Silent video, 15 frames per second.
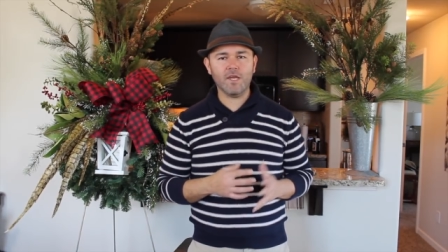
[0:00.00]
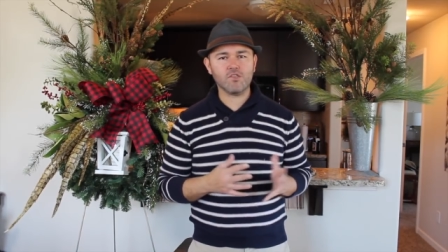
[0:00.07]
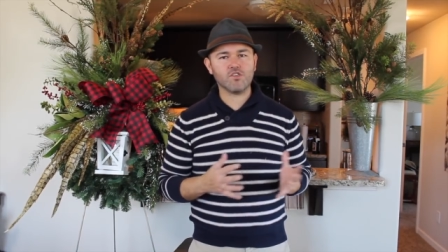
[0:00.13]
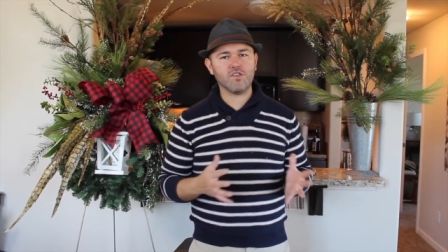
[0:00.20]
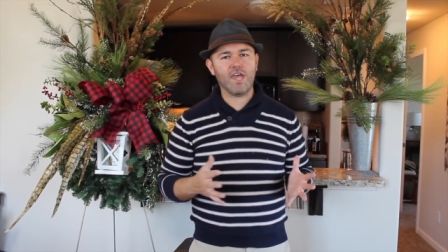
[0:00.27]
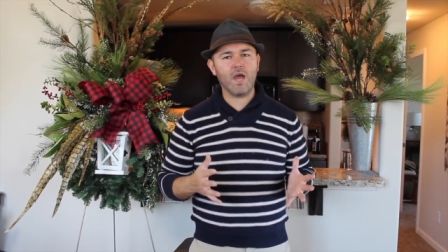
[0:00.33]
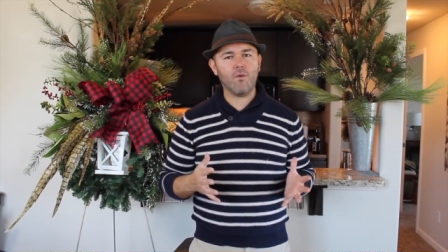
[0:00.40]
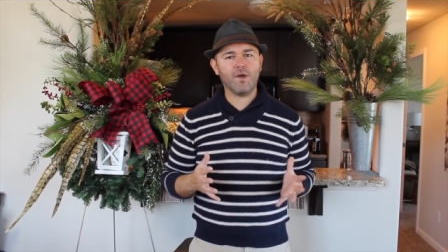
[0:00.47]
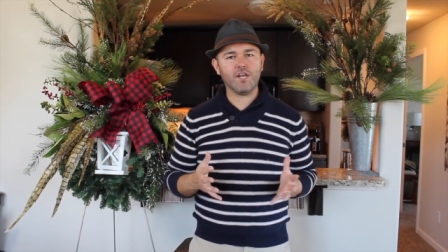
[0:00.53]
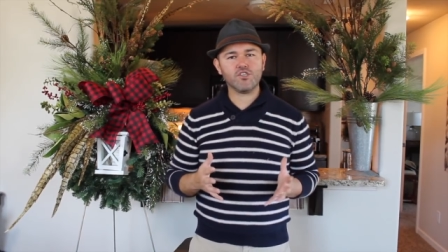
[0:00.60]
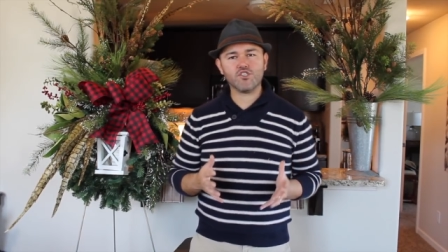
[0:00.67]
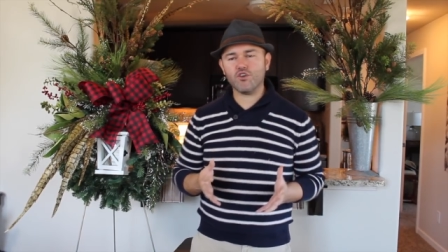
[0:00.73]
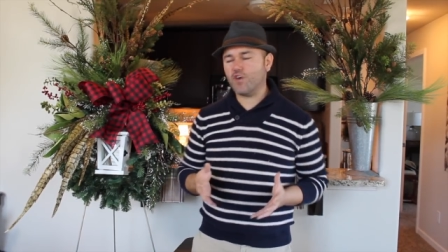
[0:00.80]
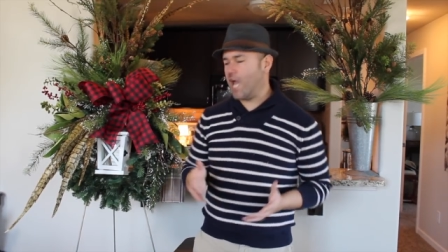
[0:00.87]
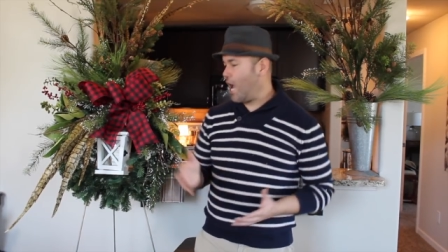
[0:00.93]
and today I want to
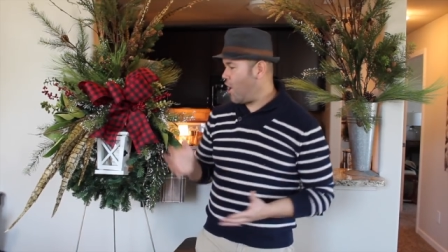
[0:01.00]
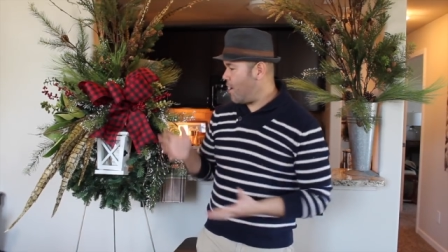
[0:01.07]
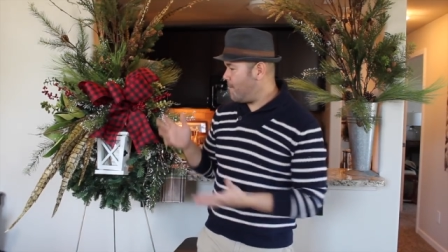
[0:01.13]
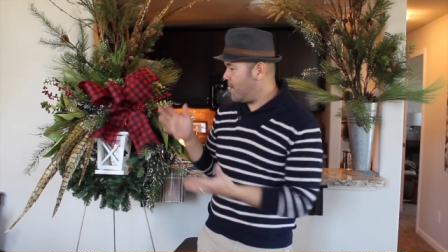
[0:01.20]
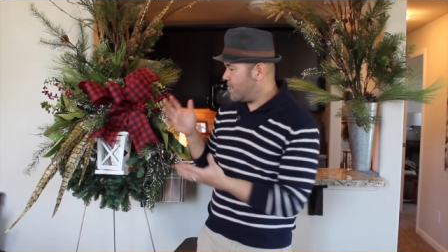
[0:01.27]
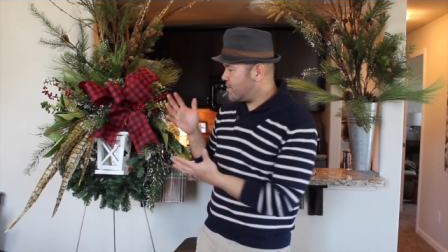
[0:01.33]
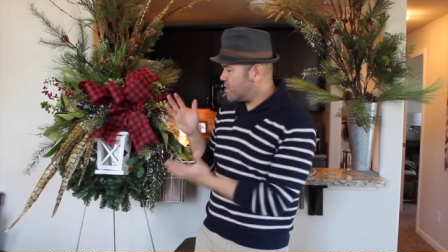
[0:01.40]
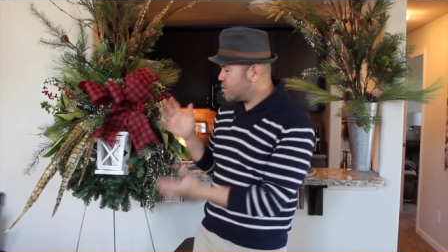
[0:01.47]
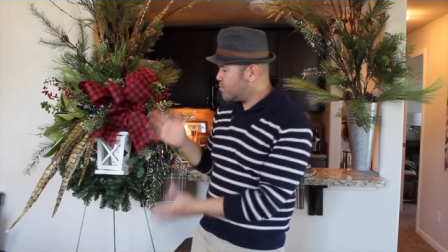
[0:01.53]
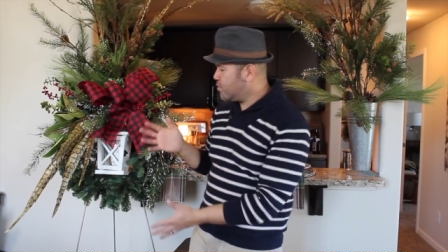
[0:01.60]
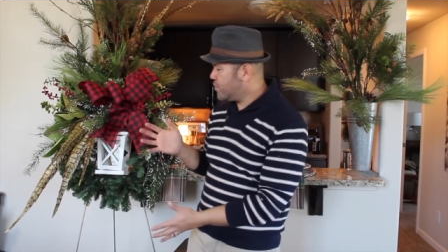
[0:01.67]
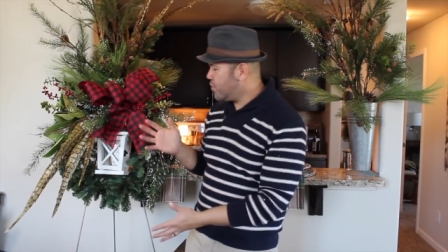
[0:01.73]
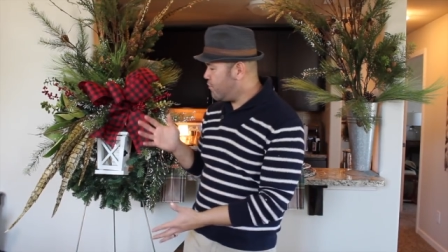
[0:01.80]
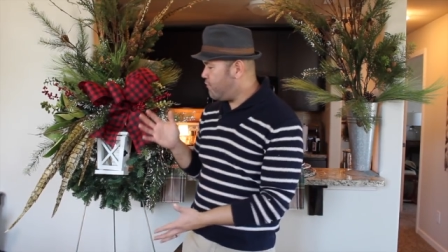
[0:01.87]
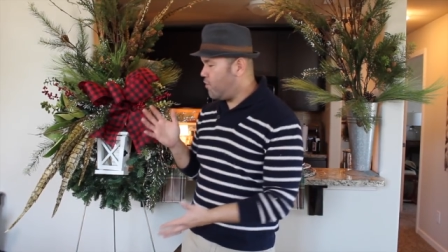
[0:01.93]
show you how I make this
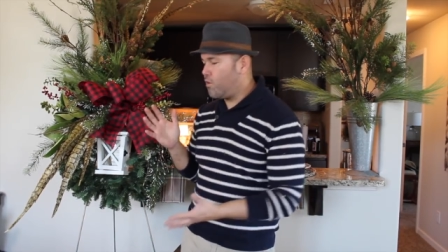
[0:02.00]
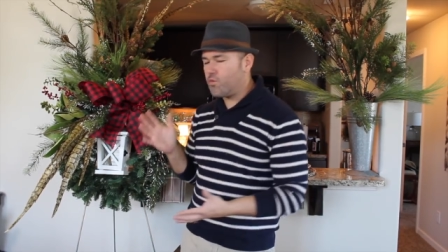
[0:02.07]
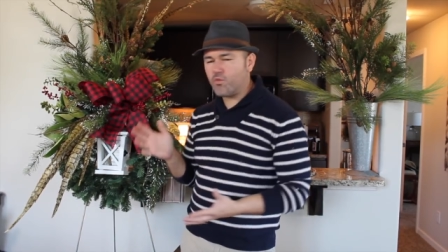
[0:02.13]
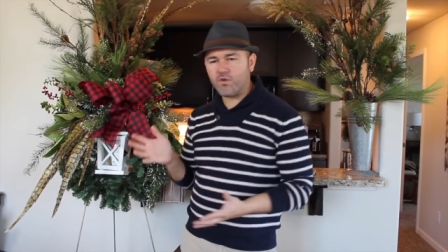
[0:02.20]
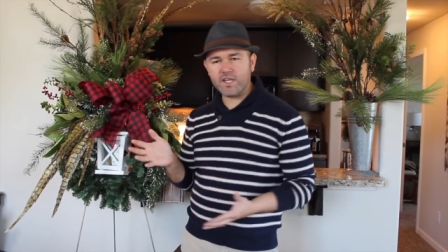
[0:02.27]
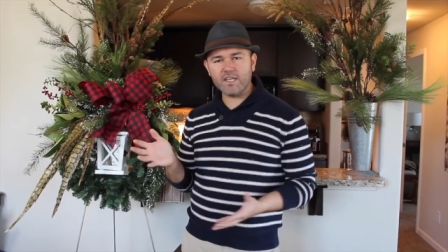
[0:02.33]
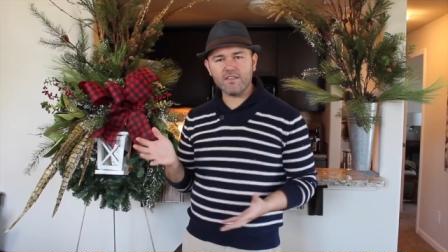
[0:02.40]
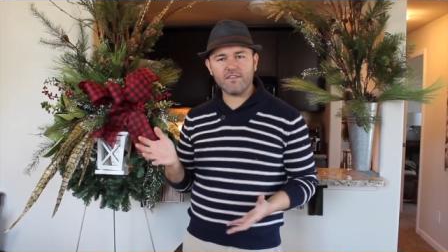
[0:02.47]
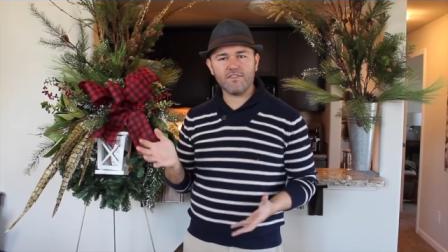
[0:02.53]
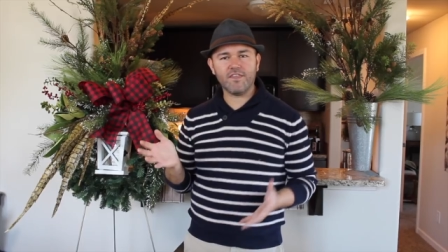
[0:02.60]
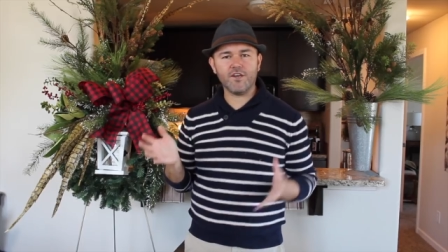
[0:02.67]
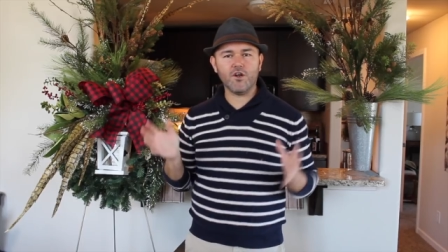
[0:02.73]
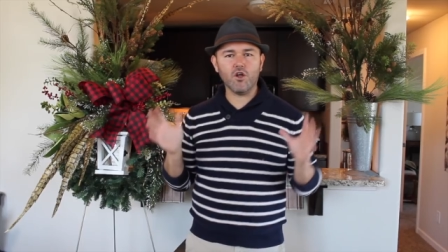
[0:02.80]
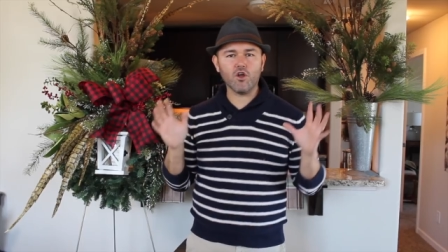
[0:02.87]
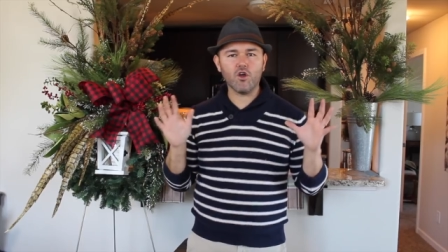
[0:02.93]
beautiful wreath
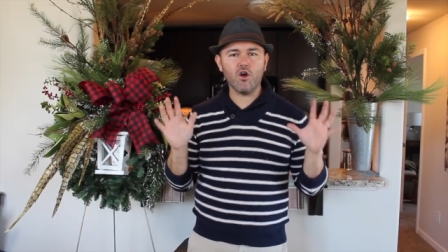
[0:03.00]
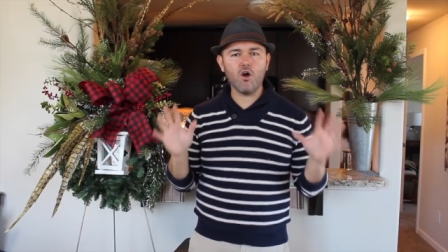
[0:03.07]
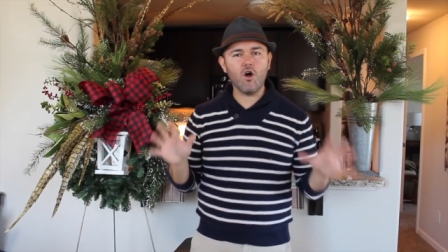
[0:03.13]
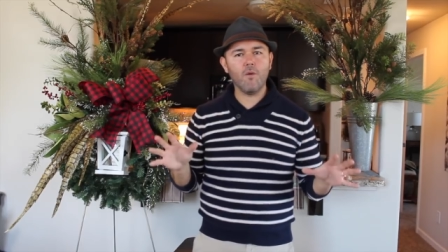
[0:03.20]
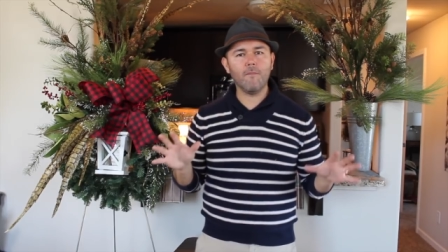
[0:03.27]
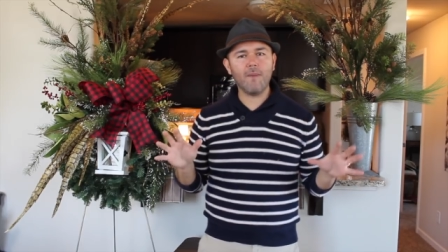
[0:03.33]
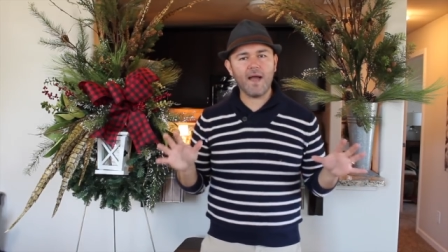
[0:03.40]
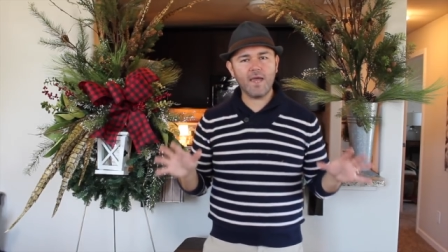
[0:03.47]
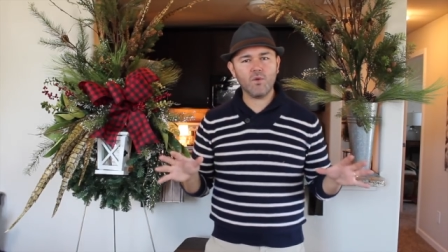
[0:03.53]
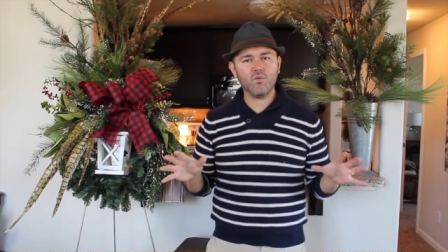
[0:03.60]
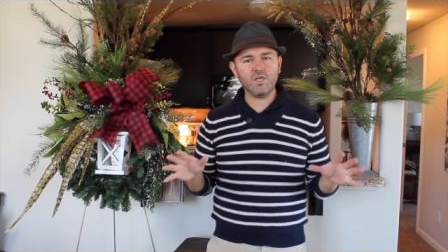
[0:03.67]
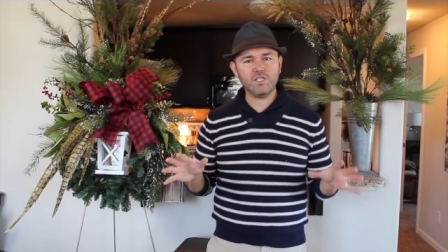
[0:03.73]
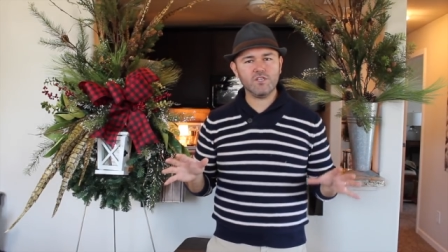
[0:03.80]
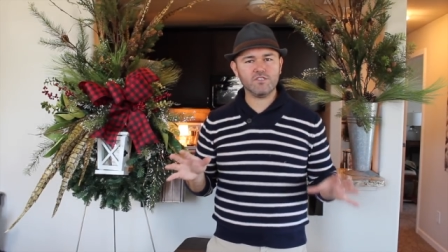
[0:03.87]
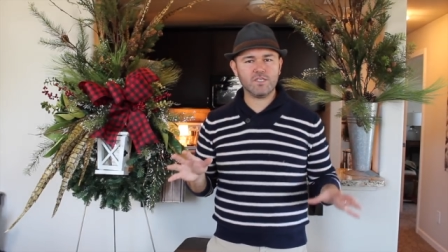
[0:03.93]
that will go on my
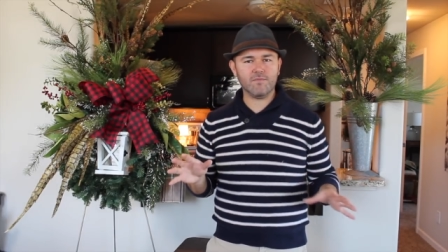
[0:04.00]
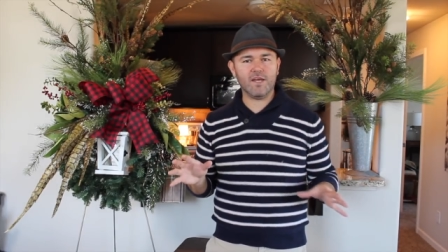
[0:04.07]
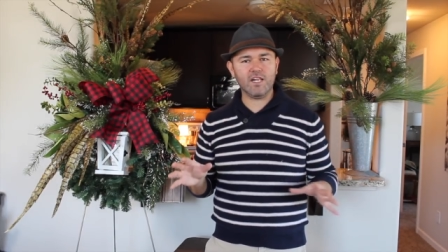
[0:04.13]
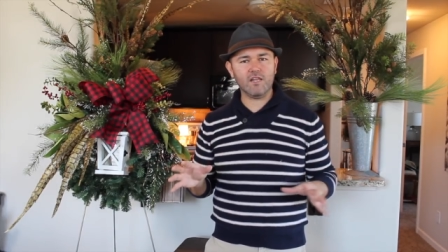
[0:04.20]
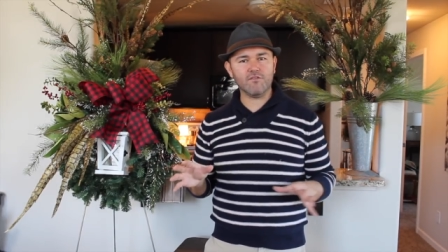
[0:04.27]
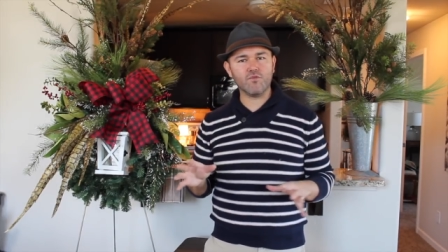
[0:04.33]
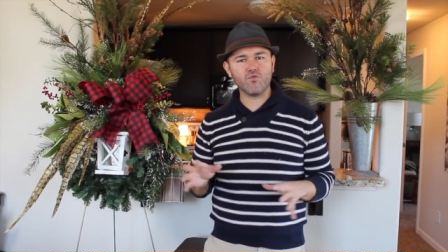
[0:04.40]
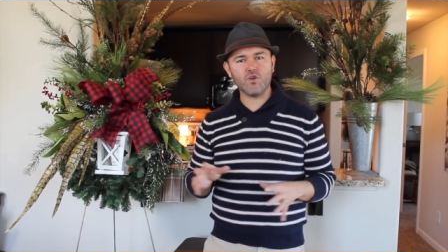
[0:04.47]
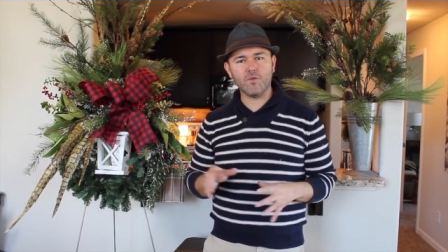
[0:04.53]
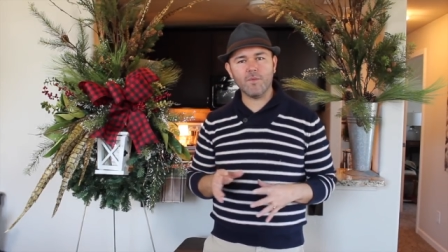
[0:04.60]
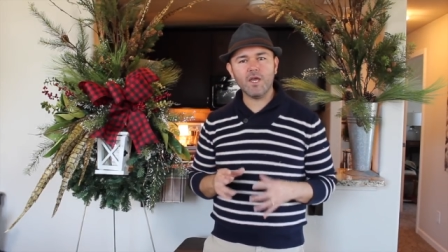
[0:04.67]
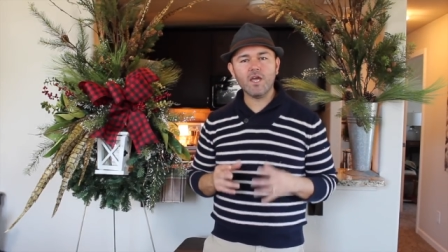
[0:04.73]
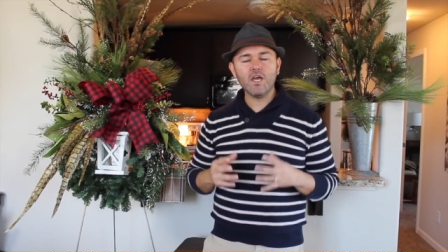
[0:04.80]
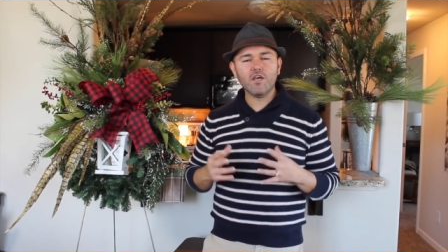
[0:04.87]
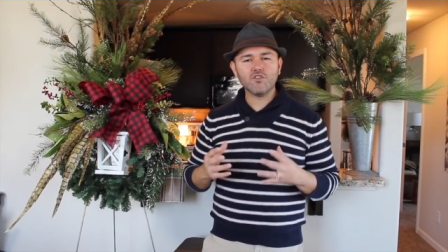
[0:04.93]
windows in my living room